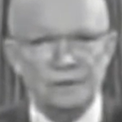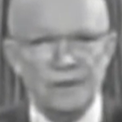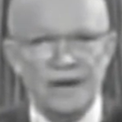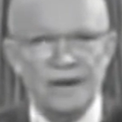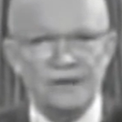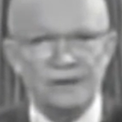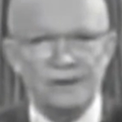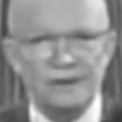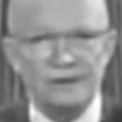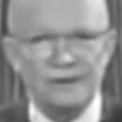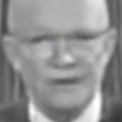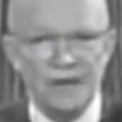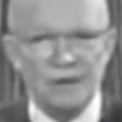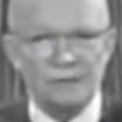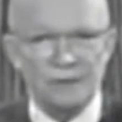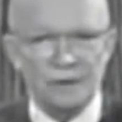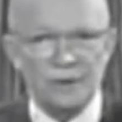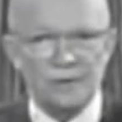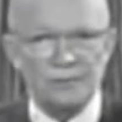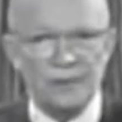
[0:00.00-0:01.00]
rather
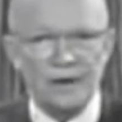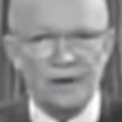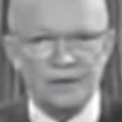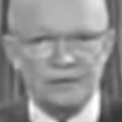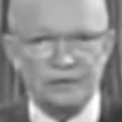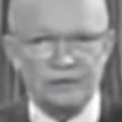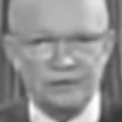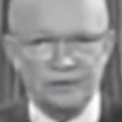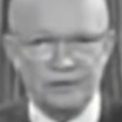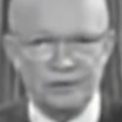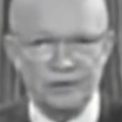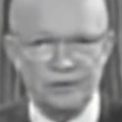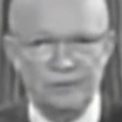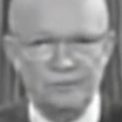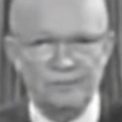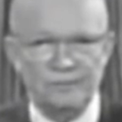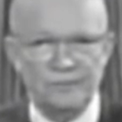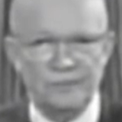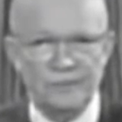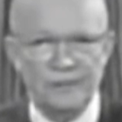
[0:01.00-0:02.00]
than mere partisanship,
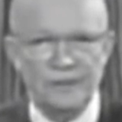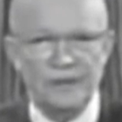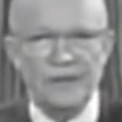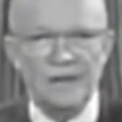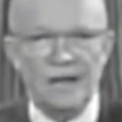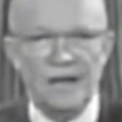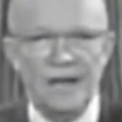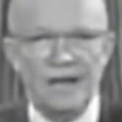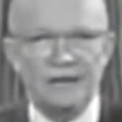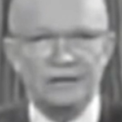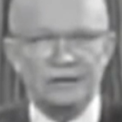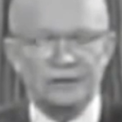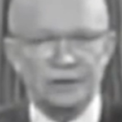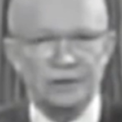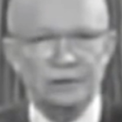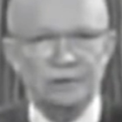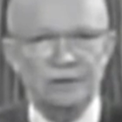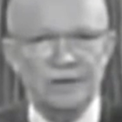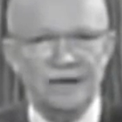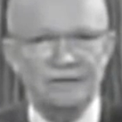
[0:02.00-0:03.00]
and
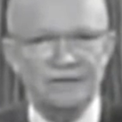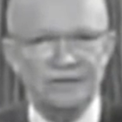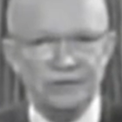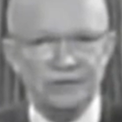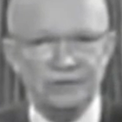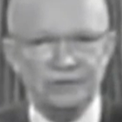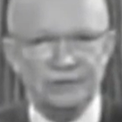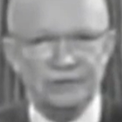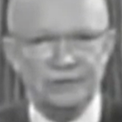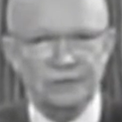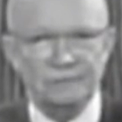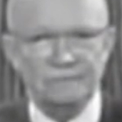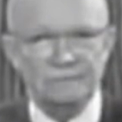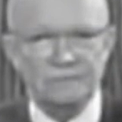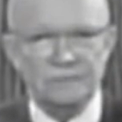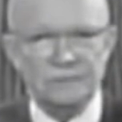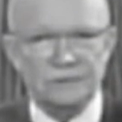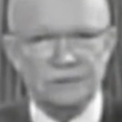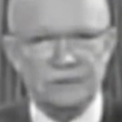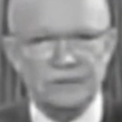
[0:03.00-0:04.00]
so have assured
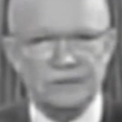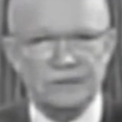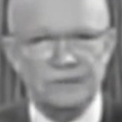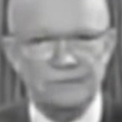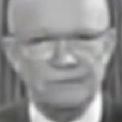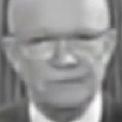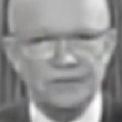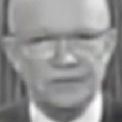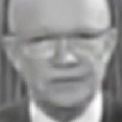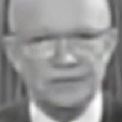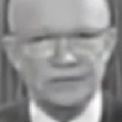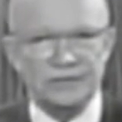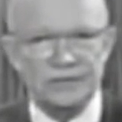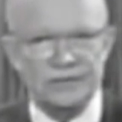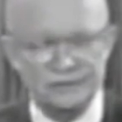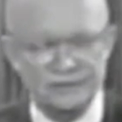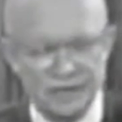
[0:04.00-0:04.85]
that the business